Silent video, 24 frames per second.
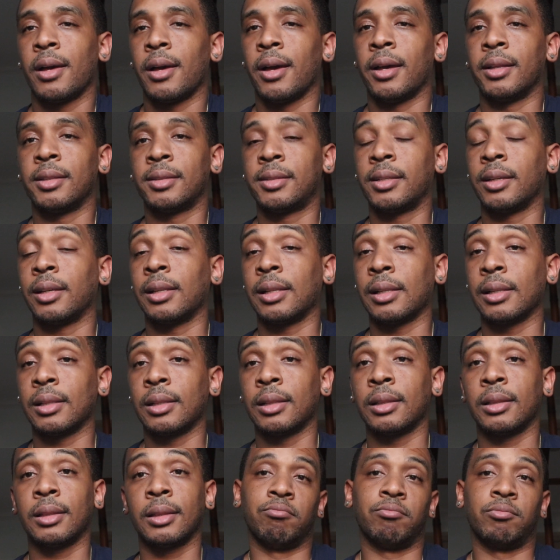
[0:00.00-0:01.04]

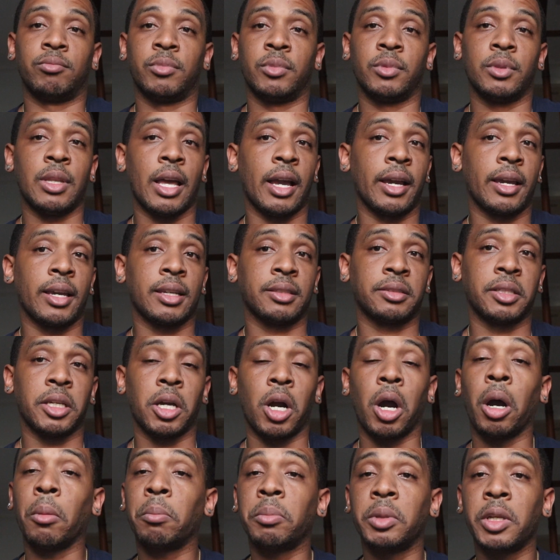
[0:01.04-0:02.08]
until I guess they
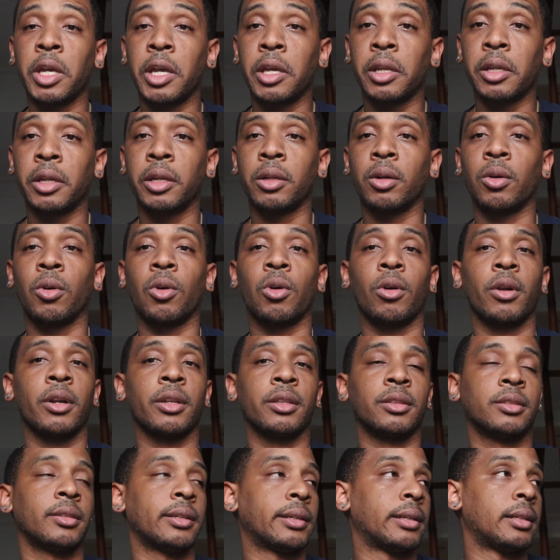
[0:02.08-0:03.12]
update it or
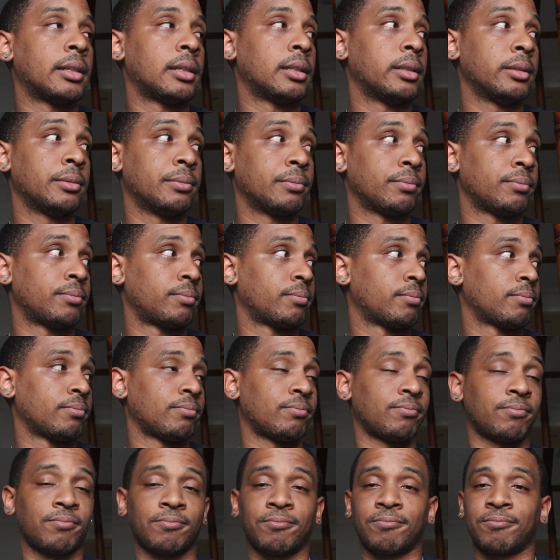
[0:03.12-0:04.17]
until
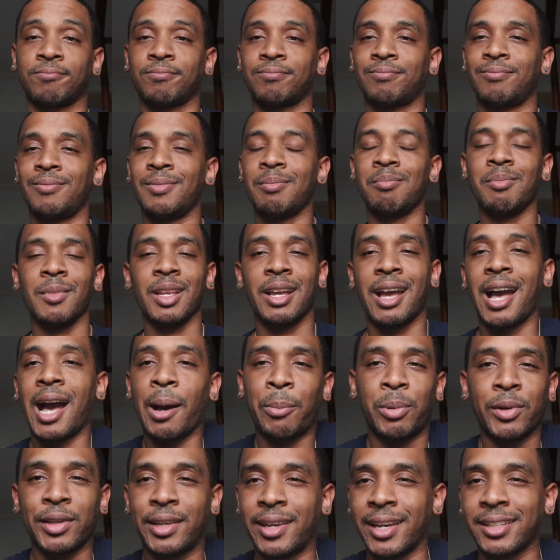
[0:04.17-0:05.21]

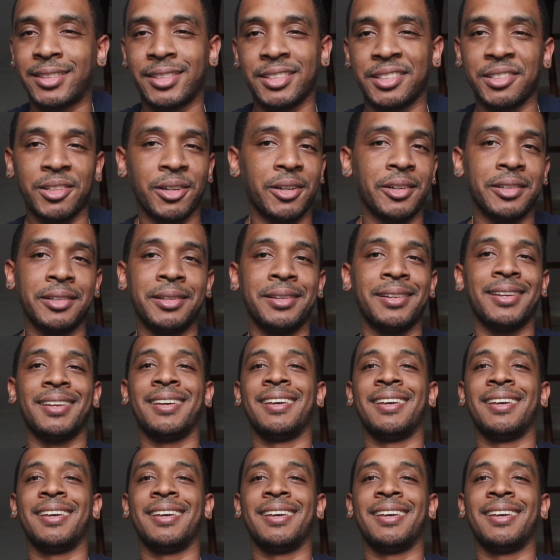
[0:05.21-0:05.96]
Apple catches on.